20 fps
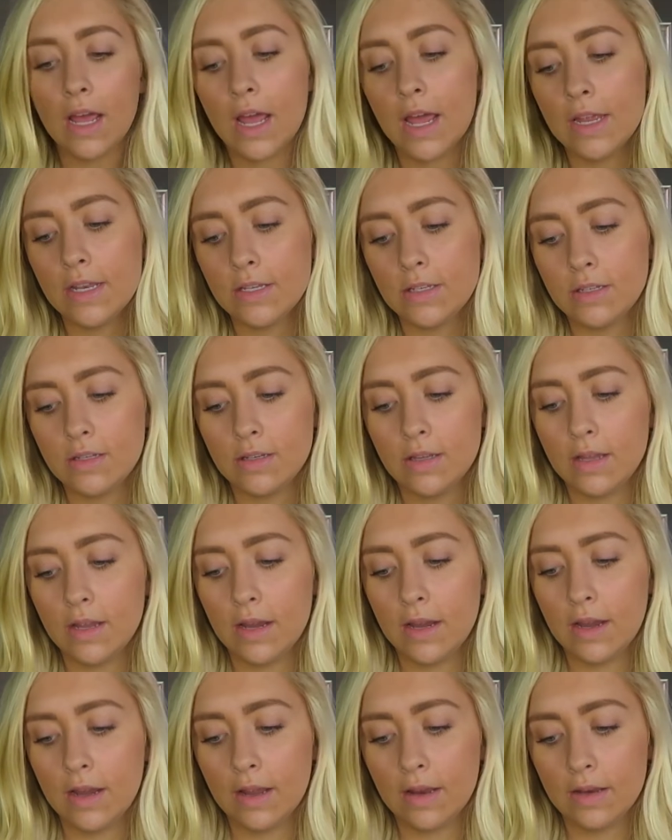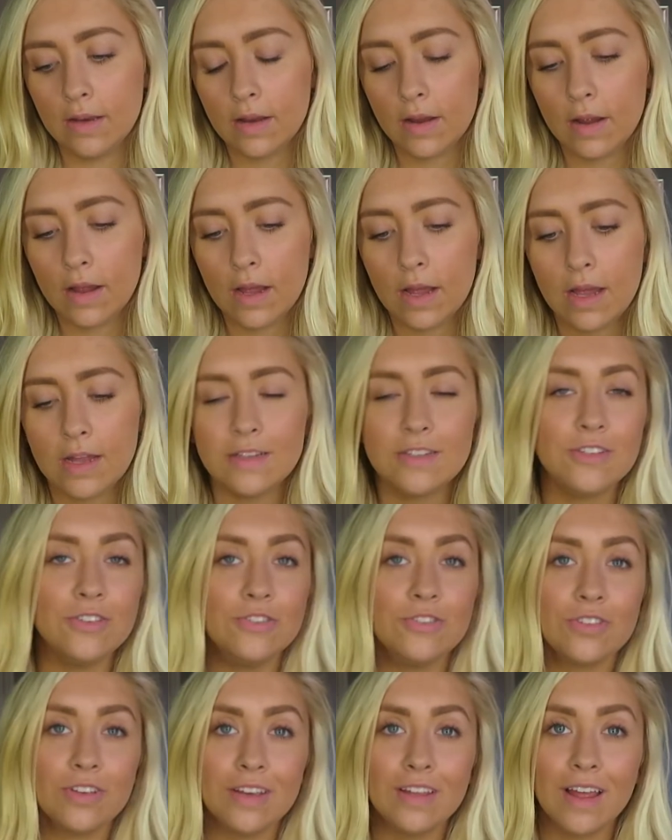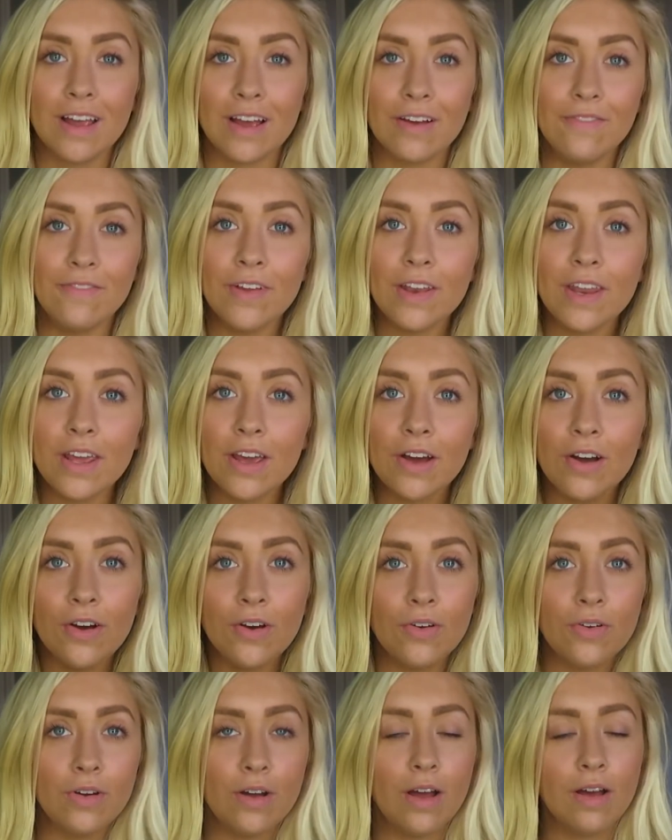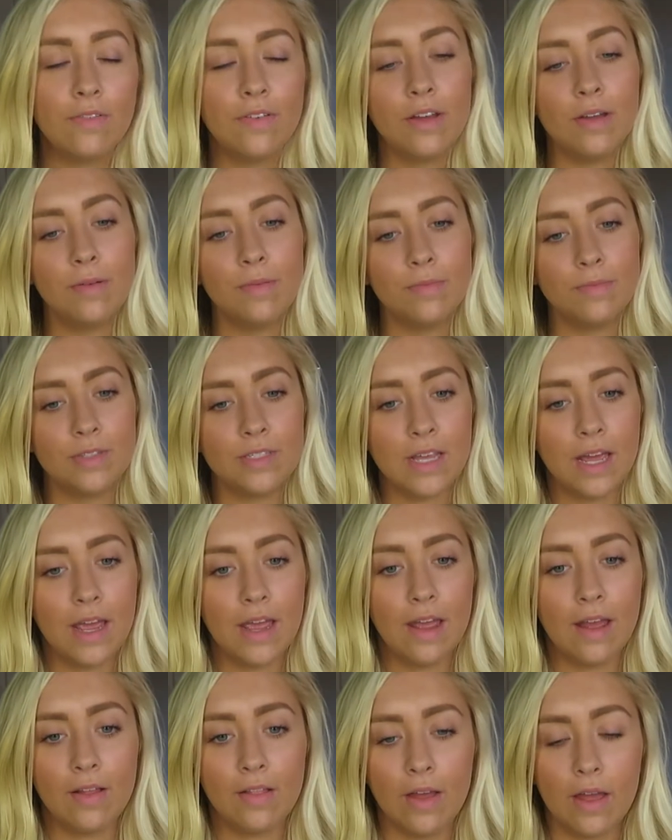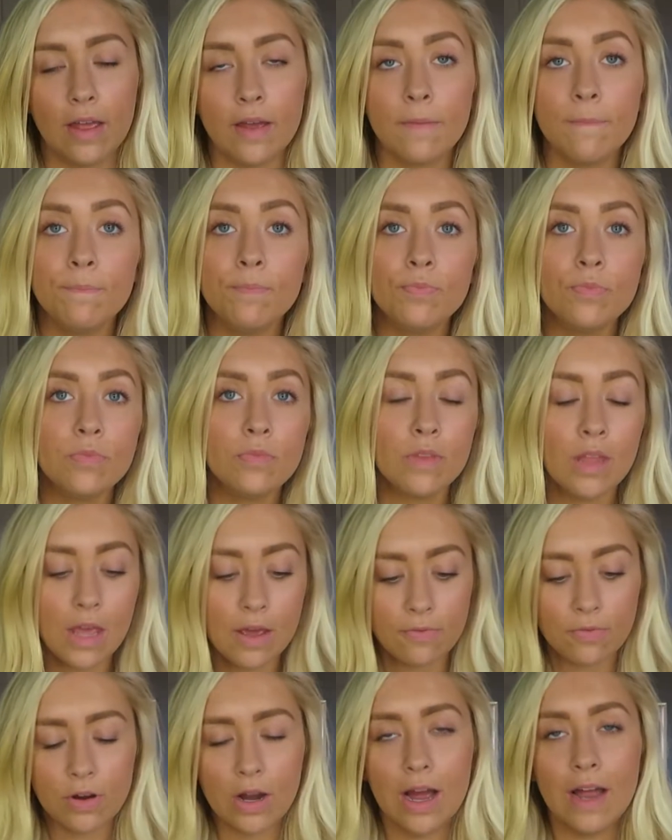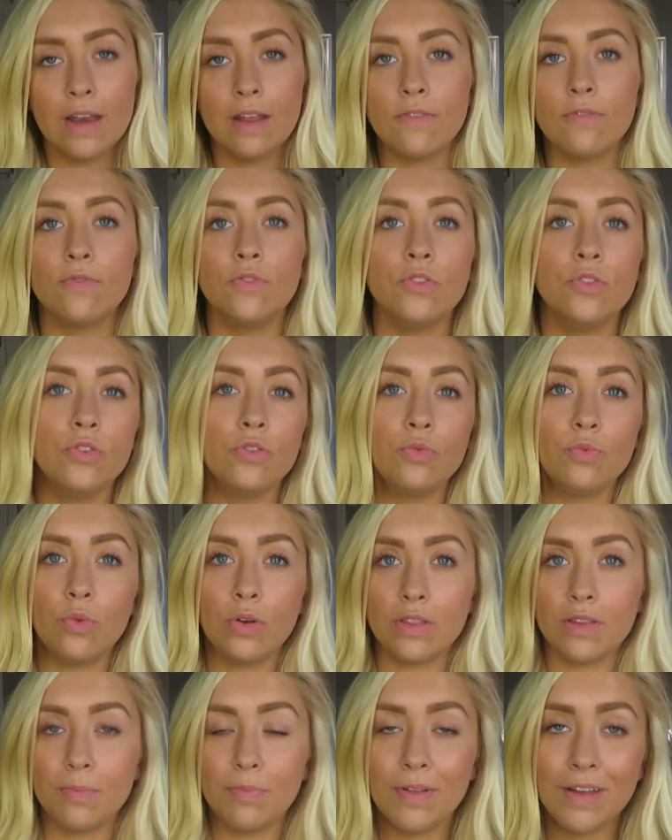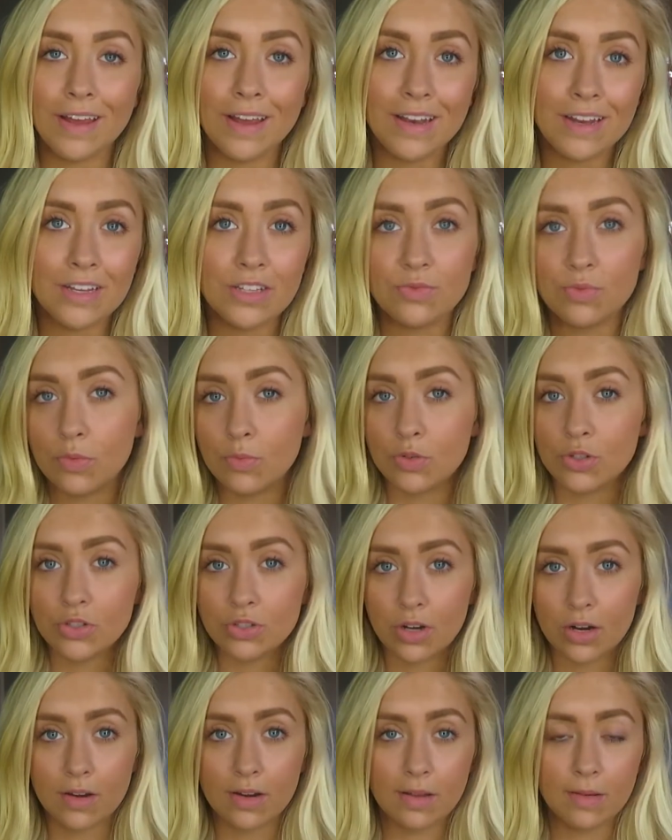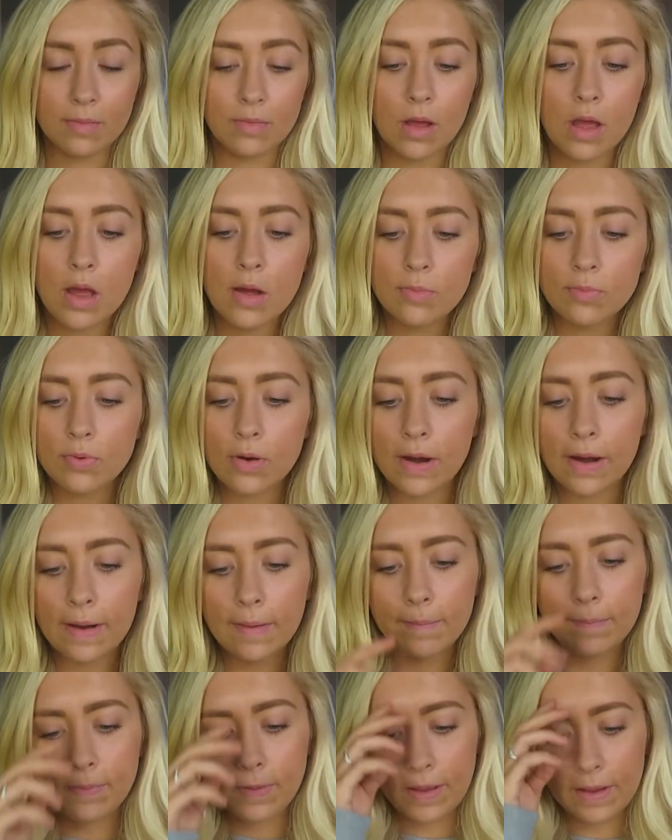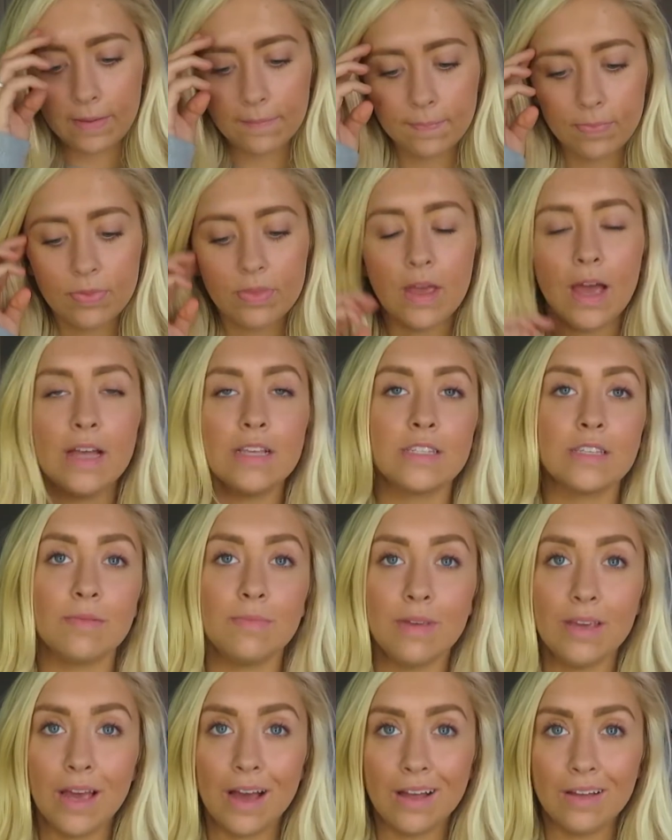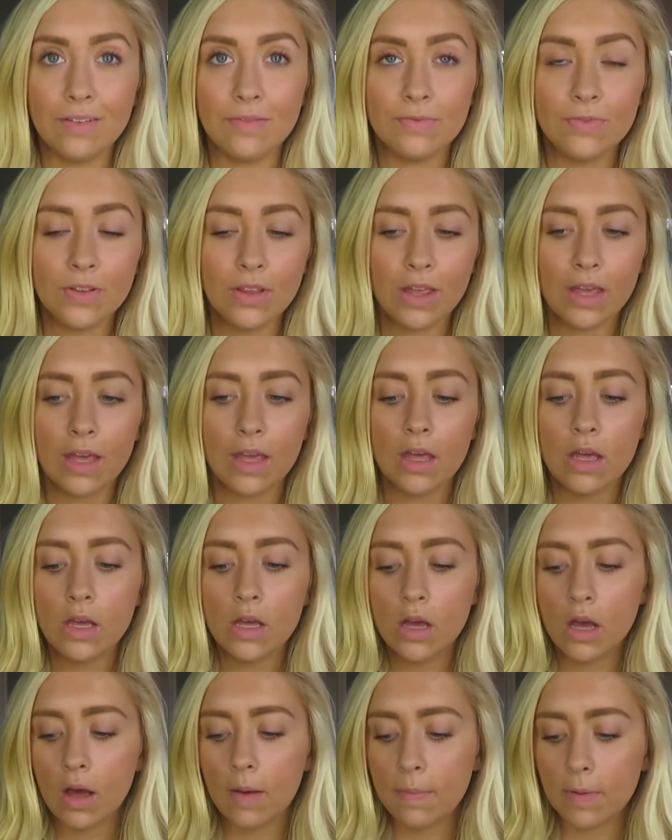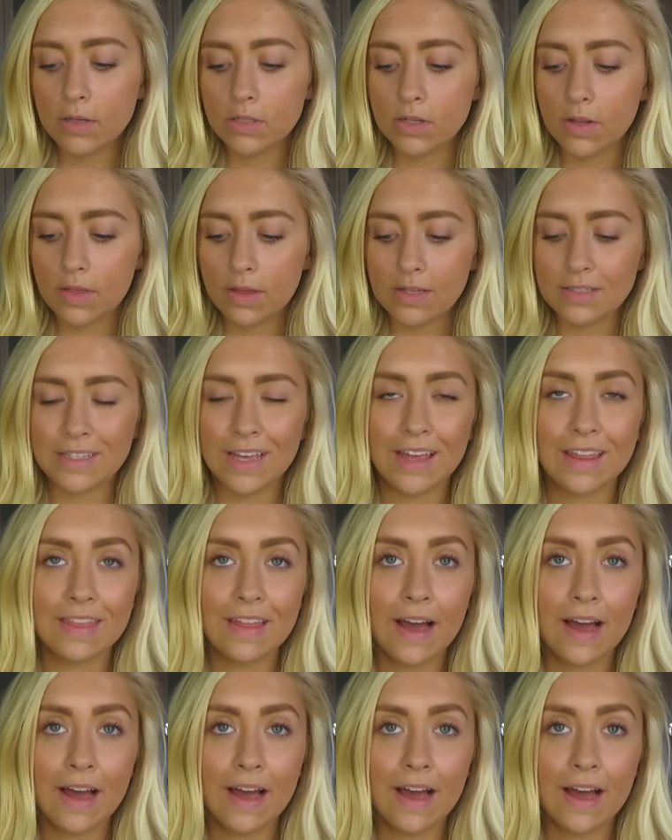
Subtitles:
And it's usually like a video of him saying like if we're adding food, what the plan is when we're starting prep, like asking me how I'm feeling, a bunch of things like